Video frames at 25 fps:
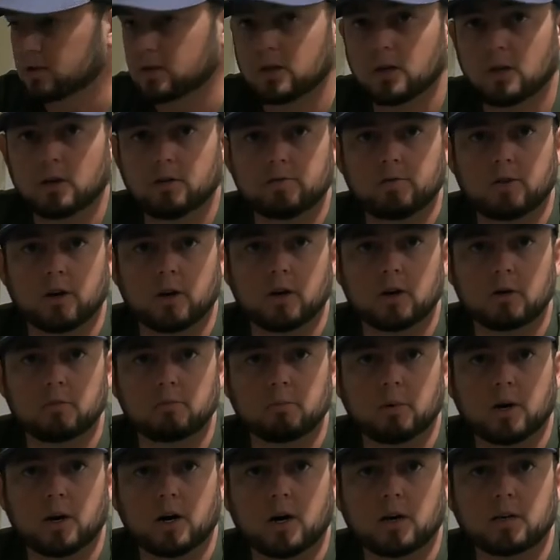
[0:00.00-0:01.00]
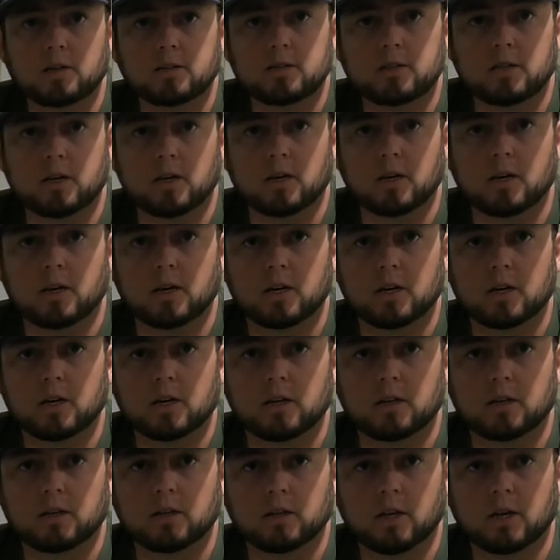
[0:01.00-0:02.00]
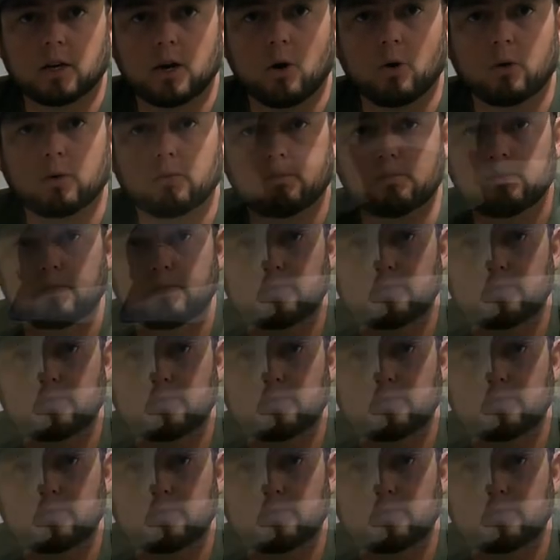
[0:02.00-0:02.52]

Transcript: stuff unboxed and get going.